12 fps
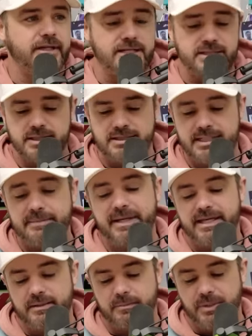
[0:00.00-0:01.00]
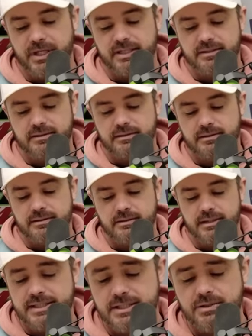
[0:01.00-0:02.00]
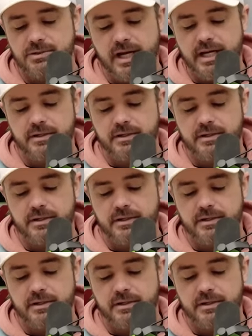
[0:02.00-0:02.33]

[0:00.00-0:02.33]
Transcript: thanks to the teammate, but that's a great